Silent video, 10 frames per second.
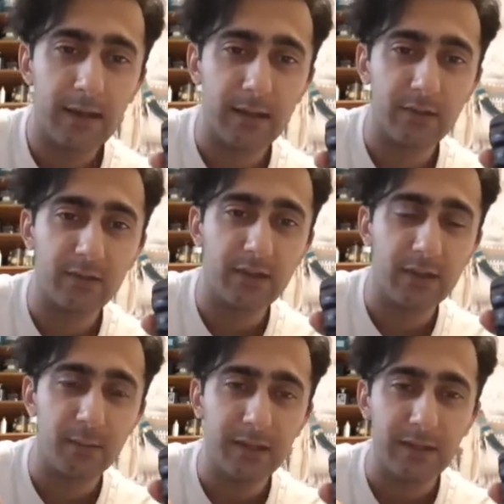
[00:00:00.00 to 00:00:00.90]

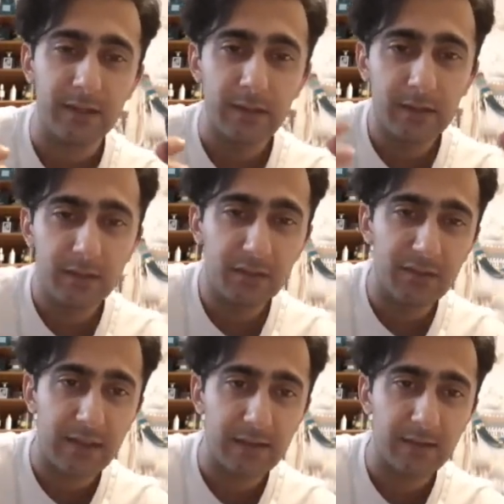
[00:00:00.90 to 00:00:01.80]
cinnamon
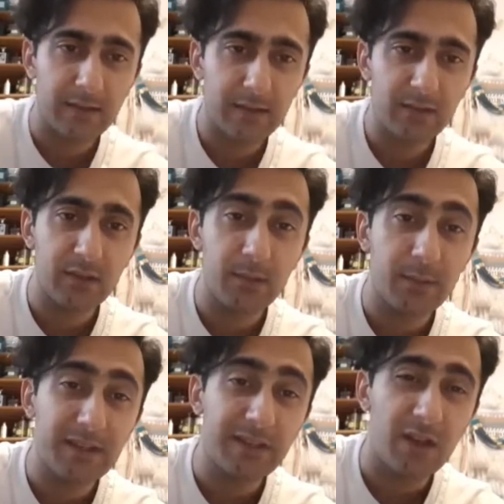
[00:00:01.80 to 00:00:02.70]
scent,
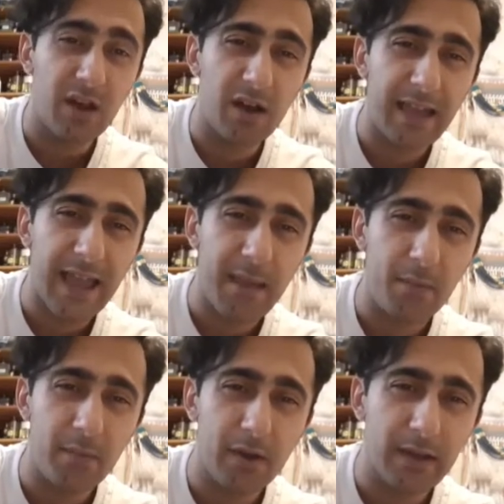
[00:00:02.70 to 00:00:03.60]
cinnamon, dark
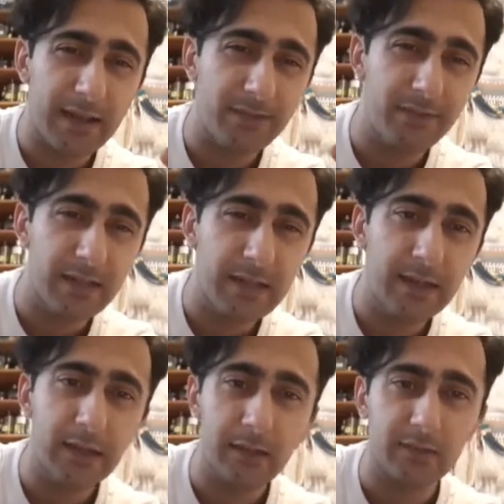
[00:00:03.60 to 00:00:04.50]
amber and
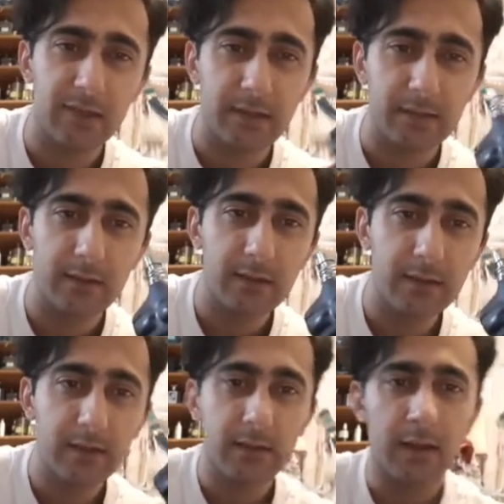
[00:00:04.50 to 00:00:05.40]
vanilla scent,
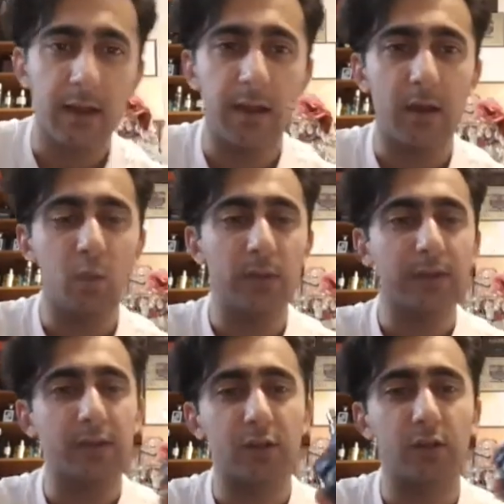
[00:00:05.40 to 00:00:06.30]
with
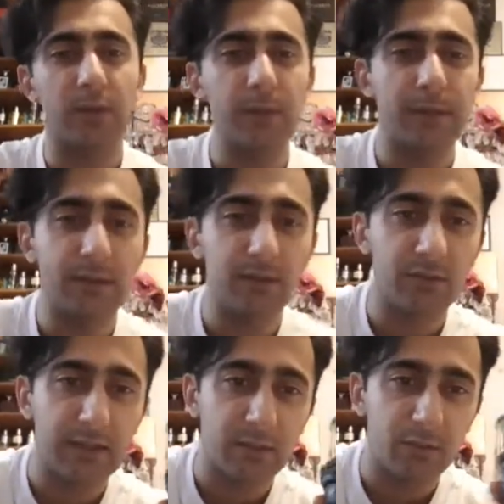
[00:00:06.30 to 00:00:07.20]
a creaminess and